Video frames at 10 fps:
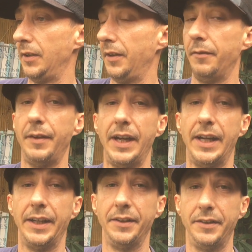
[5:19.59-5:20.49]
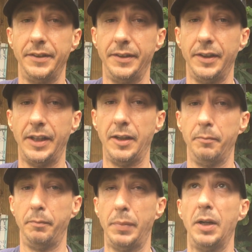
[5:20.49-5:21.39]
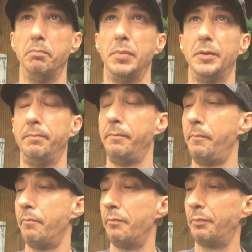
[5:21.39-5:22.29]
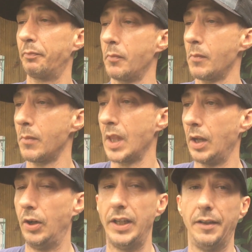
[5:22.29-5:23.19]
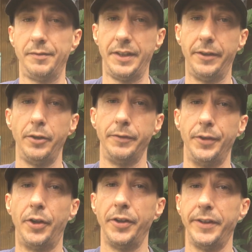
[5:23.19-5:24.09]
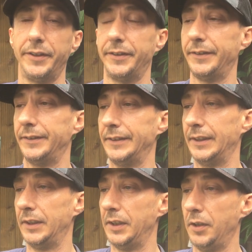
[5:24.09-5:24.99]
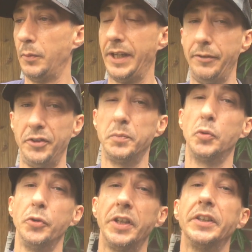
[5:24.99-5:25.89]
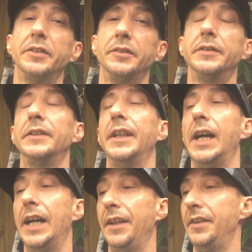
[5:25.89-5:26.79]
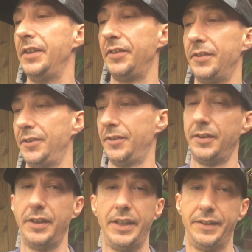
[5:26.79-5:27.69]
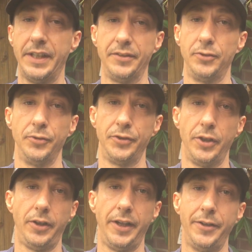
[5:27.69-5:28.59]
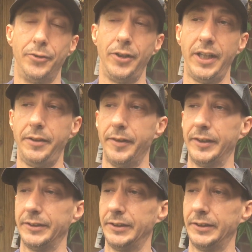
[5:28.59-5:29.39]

the van, that pump, I left it overnight, went out this morning, and that's not circulating oil either.